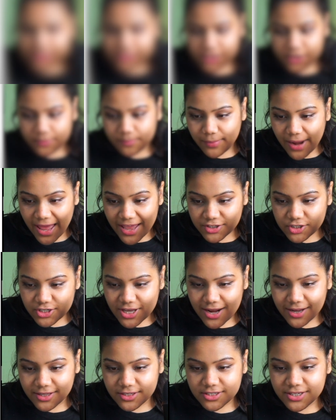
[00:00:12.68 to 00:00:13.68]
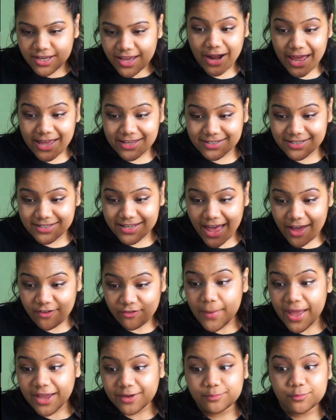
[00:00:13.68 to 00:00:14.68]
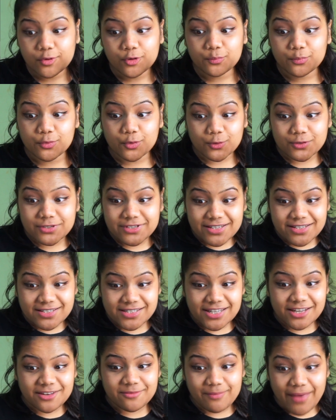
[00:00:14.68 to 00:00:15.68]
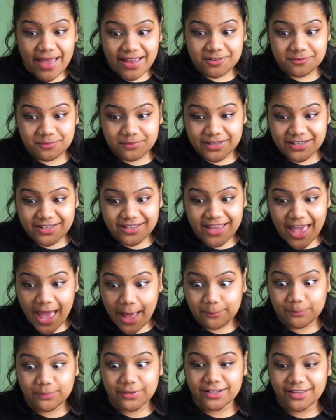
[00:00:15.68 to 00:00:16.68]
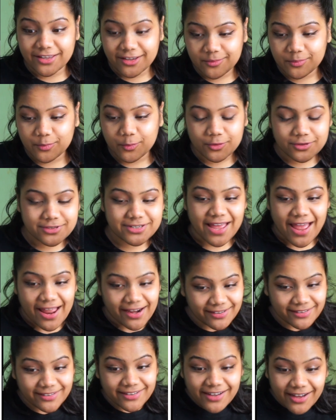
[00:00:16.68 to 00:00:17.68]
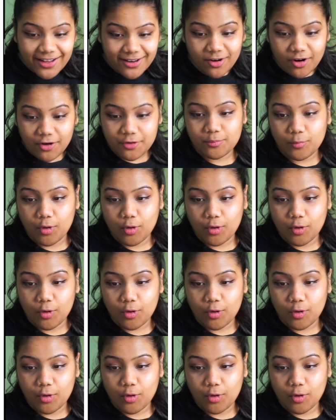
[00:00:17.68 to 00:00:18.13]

The reply challenge prizes have MacBook Pro sixteen, Mac Mini, Apple AirPods and a lot